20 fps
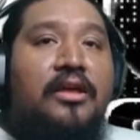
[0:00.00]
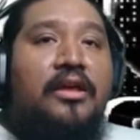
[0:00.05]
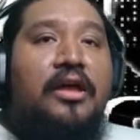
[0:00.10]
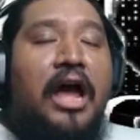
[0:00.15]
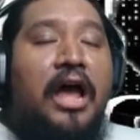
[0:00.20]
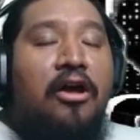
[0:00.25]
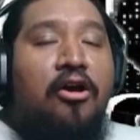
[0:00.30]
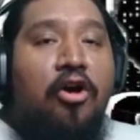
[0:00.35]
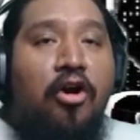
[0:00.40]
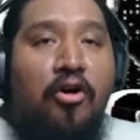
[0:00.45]
I
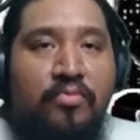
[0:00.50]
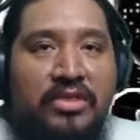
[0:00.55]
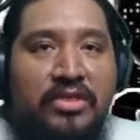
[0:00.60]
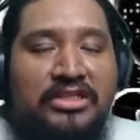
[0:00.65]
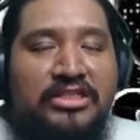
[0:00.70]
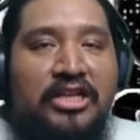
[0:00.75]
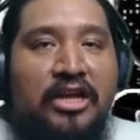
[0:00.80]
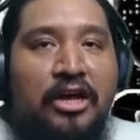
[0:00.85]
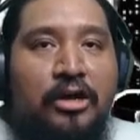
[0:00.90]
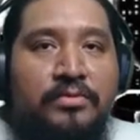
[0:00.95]
hope
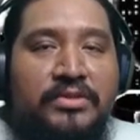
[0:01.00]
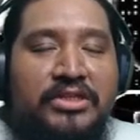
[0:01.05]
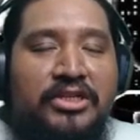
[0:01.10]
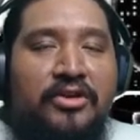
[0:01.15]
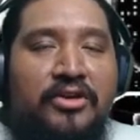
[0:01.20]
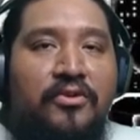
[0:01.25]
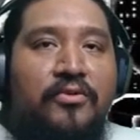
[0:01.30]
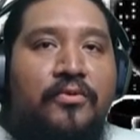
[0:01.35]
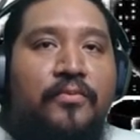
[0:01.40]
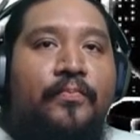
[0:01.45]
this helps
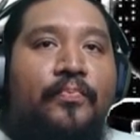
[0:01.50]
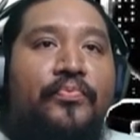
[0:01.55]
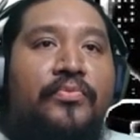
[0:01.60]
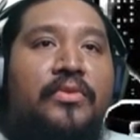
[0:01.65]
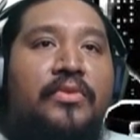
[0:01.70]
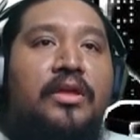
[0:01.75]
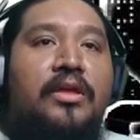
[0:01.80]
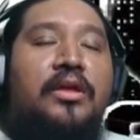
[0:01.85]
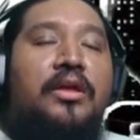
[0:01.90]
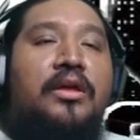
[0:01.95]
you.
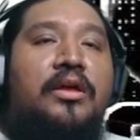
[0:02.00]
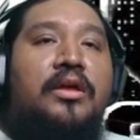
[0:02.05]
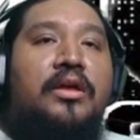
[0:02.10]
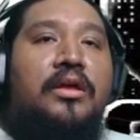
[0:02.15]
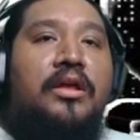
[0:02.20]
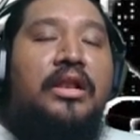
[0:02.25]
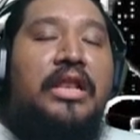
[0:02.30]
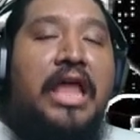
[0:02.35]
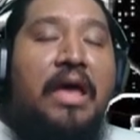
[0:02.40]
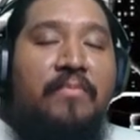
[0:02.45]

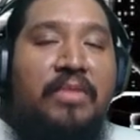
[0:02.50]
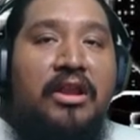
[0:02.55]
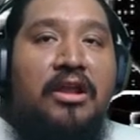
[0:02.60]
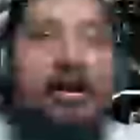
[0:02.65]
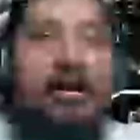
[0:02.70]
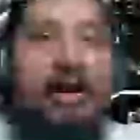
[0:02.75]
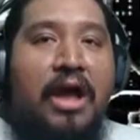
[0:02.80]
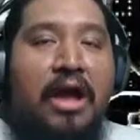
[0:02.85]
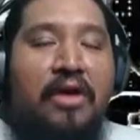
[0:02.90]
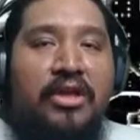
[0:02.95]
Let me
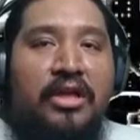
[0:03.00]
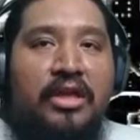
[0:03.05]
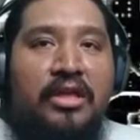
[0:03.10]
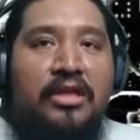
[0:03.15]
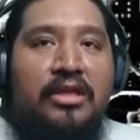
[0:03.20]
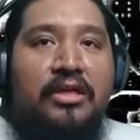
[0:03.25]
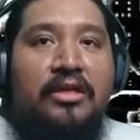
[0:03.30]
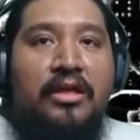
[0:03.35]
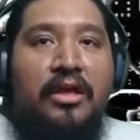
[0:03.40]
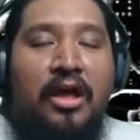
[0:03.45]
know how
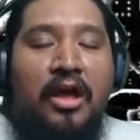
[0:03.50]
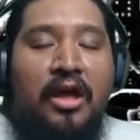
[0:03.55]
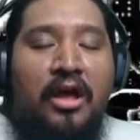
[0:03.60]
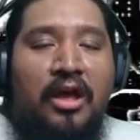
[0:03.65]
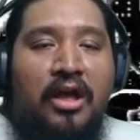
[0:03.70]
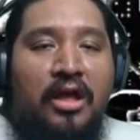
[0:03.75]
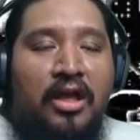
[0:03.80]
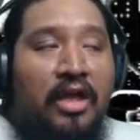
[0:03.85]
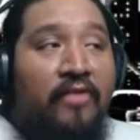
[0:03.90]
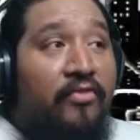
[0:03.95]

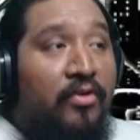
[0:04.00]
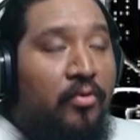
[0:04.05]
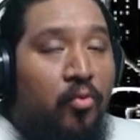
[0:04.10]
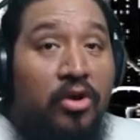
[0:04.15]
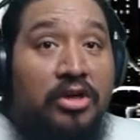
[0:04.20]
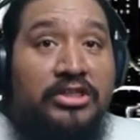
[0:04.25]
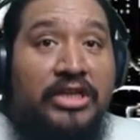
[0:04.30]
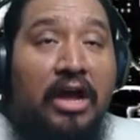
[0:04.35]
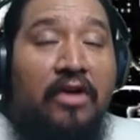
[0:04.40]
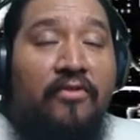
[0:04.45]
if it
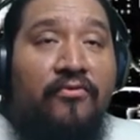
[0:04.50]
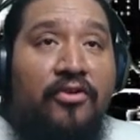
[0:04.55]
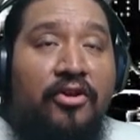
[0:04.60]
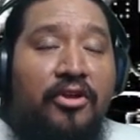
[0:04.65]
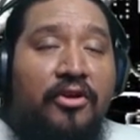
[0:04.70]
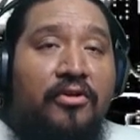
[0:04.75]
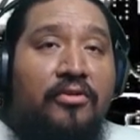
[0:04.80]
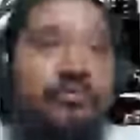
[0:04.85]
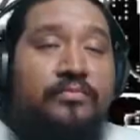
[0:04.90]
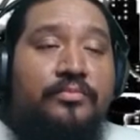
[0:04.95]
works out for
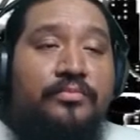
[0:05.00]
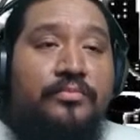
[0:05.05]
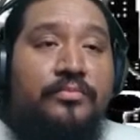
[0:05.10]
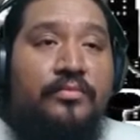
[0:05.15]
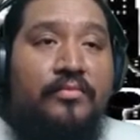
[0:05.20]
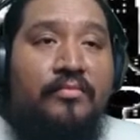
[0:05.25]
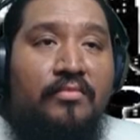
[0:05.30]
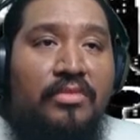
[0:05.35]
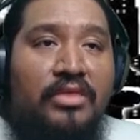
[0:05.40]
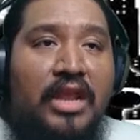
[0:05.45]
you.
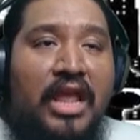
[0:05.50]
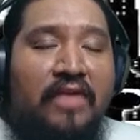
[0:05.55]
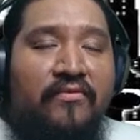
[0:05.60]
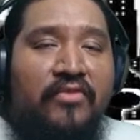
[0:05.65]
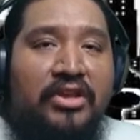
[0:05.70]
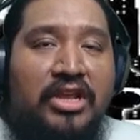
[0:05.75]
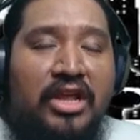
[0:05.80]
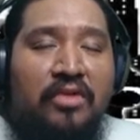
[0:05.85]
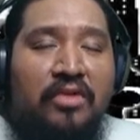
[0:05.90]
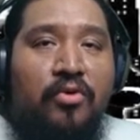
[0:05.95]
If
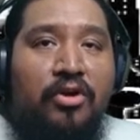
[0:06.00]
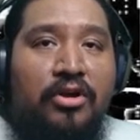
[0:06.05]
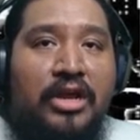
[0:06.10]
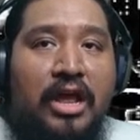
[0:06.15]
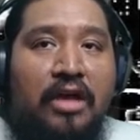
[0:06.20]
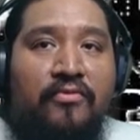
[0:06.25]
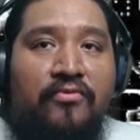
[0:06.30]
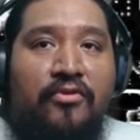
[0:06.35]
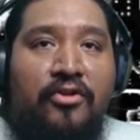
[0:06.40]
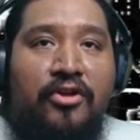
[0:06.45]
it did work
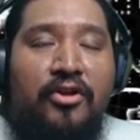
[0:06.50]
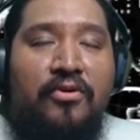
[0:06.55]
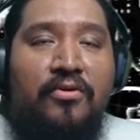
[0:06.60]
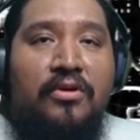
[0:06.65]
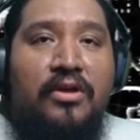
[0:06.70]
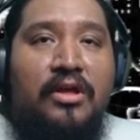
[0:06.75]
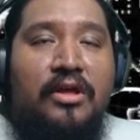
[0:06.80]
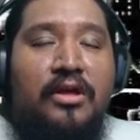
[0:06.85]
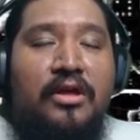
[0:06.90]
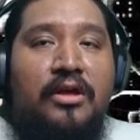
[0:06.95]
out for you,
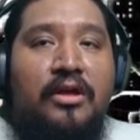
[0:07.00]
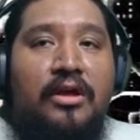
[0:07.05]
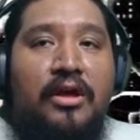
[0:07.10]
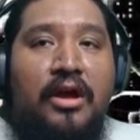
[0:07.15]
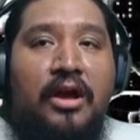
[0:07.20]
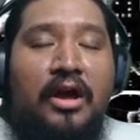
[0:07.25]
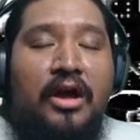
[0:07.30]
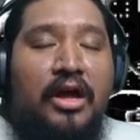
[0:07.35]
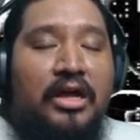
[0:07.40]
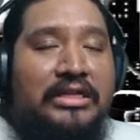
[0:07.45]

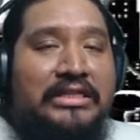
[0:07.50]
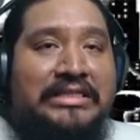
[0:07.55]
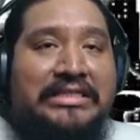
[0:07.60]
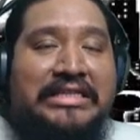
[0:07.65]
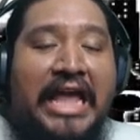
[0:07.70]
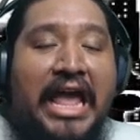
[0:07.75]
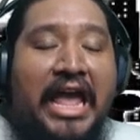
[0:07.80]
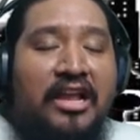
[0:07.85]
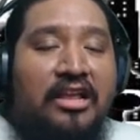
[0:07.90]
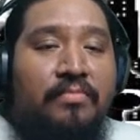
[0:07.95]

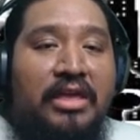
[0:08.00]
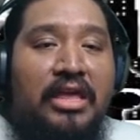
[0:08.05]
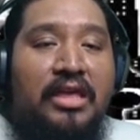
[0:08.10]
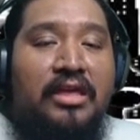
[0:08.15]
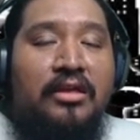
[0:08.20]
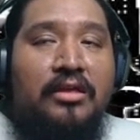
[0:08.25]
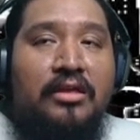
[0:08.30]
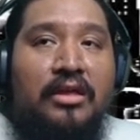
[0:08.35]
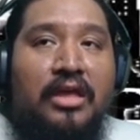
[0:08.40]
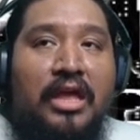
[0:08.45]
tag me
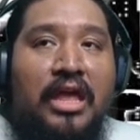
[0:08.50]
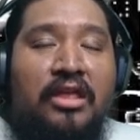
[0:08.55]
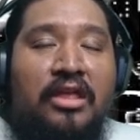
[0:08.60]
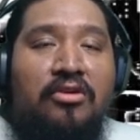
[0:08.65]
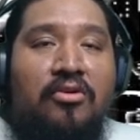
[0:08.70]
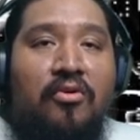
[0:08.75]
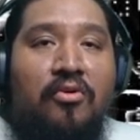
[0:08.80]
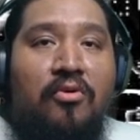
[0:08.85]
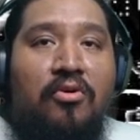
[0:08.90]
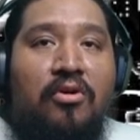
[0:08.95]
in
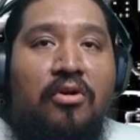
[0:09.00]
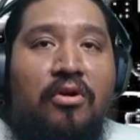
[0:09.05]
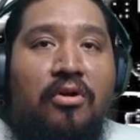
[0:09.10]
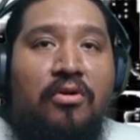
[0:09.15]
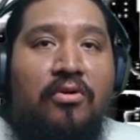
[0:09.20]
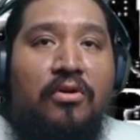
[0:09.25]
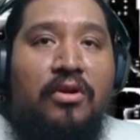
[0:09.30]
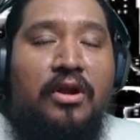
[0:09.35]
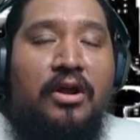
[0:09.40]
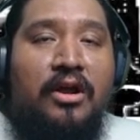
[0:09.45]

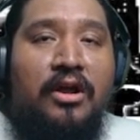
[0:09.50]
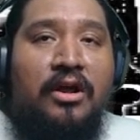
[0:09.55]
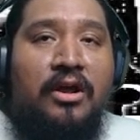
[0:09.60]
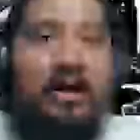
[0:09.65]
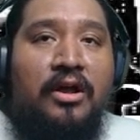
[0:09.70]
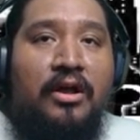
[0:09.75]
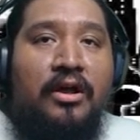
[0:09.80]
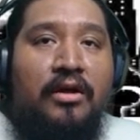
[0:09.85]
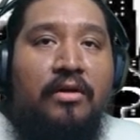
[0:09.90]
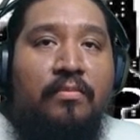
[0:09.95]
your
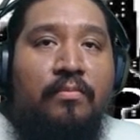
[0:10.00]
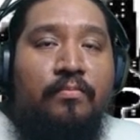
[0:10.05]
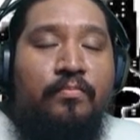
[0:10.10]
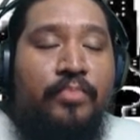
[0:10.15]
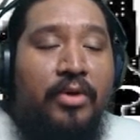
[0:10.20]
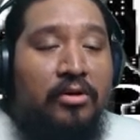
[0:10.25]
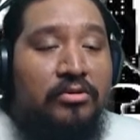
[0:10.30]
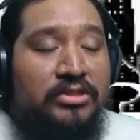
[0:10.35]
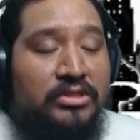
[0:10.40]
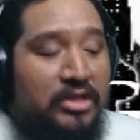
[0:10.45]

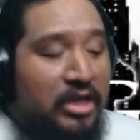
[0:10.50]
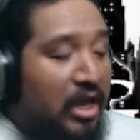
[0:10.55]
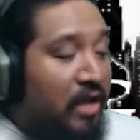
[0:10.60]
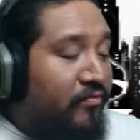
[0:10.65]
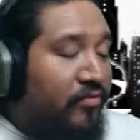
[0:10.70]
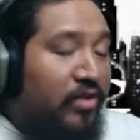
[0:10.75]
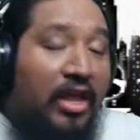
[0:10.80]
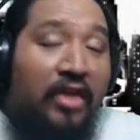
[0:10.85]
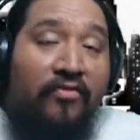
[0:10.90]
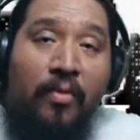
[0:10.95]
post.
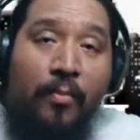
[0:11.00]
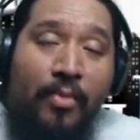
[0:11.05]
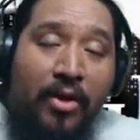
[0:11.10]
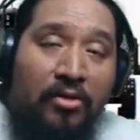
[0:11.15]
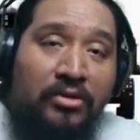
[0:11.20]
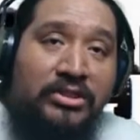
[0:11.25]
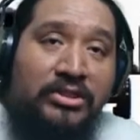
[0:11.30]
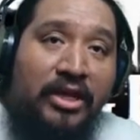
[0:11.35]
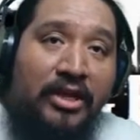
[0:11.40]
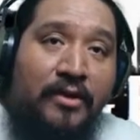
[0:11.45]
If you
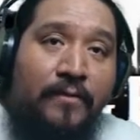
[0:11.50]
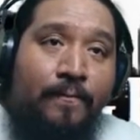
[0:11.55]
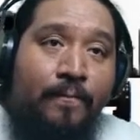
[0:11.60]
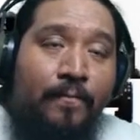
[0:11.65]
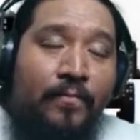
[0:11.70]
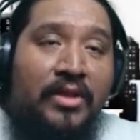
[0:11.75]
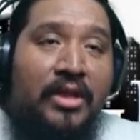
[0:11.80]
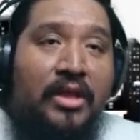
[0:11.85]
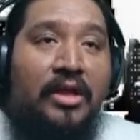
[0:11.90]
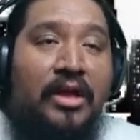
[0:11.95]
post it,
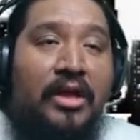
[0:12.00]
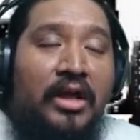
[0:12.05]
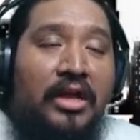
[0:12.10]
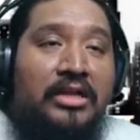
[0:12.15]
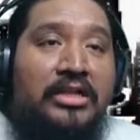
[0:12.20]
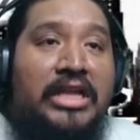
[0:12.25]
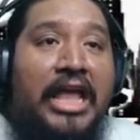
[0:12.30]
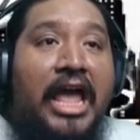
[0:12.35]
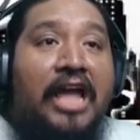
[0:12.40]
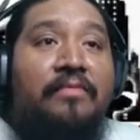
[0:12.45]

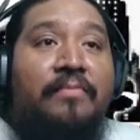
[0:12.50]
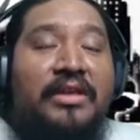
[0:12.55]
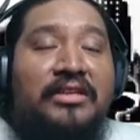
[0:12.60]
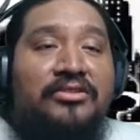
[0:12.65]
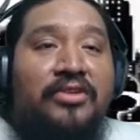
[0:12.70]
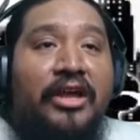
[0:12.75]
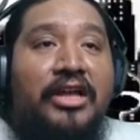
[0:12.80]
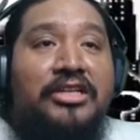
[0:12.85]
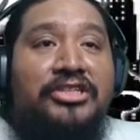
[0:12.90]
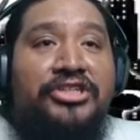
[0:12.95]
tag me so
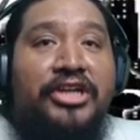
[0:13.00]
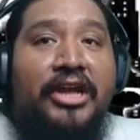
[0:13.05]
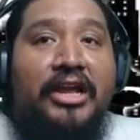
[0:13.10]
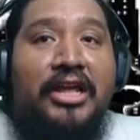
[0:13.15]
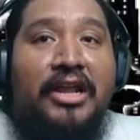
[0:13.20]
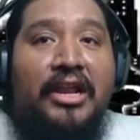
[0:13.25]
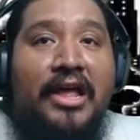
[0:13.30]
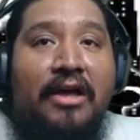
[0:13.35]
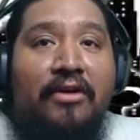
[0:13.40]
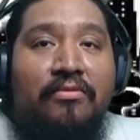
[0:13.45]
I can check
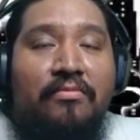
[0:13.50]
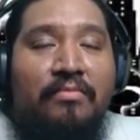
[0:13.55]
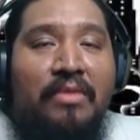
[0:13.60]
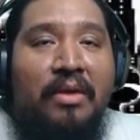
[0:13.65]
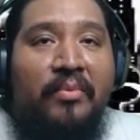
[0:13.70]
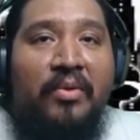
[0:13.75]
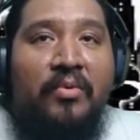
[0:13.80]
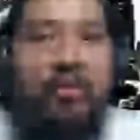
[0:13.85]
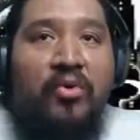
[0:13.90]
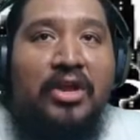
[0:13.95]
it out.
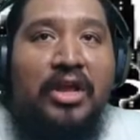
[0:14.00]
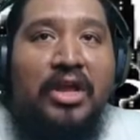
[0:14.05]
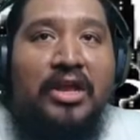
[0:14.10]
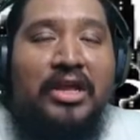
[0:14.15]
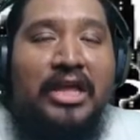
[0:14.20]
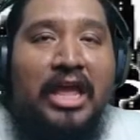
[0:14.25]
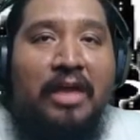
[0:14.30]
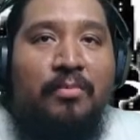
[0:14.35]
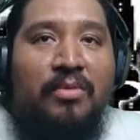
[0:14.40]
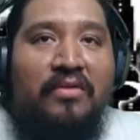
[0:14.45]
Maybe we'll get a
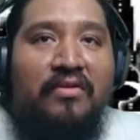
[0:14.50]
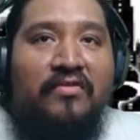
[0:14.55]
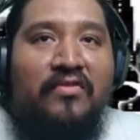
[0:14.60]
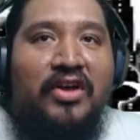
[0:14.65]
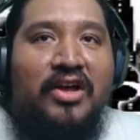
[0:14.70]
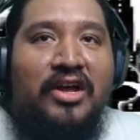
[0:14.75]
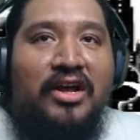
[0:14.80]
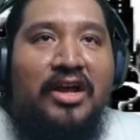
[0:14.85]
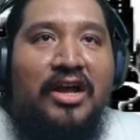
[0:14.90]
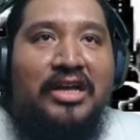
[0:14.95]
game
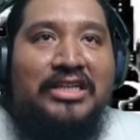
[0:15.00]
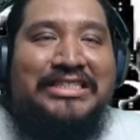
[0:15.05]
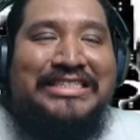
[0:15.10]
of